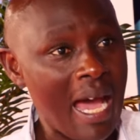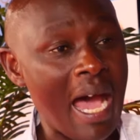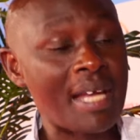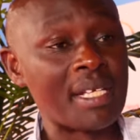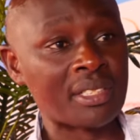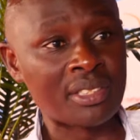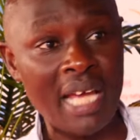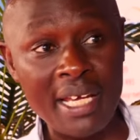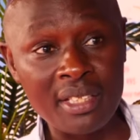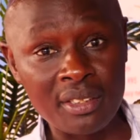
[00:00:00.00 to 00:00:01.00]
and a
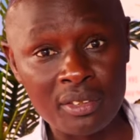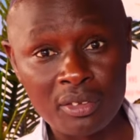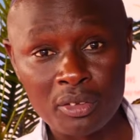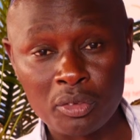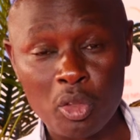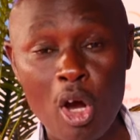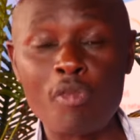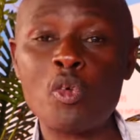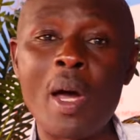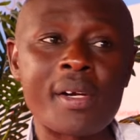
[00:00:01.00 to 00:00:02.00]
sign
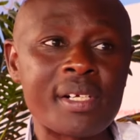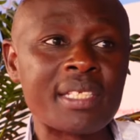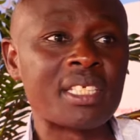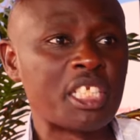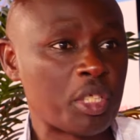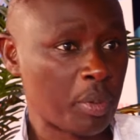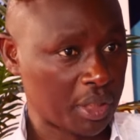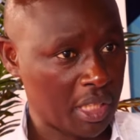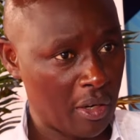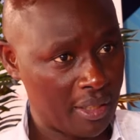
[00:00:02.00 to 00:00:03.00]
of your relationship
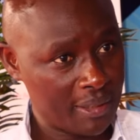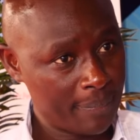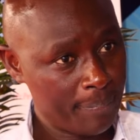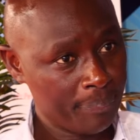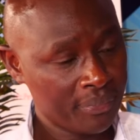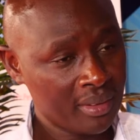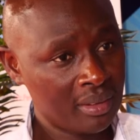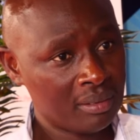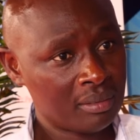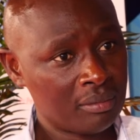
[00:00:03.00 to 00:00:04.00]
with God. Amen.
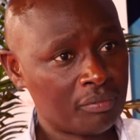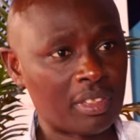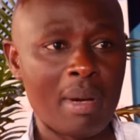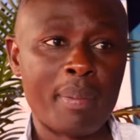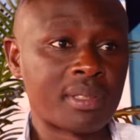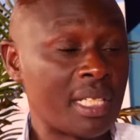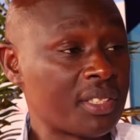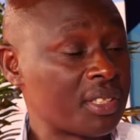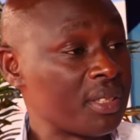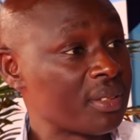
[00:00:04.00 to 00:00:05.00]
For the Bible
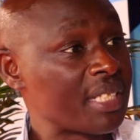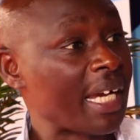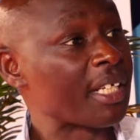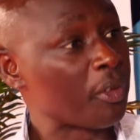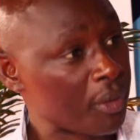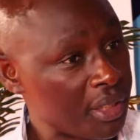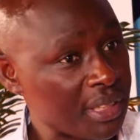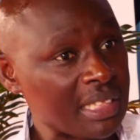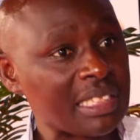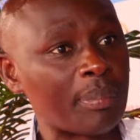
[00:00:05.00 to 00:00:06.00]
says in 2
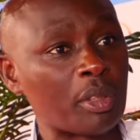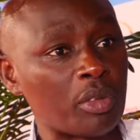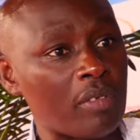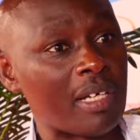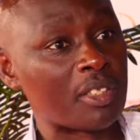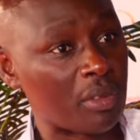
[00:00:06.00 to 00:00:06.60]
Corinthians chapter 12, verse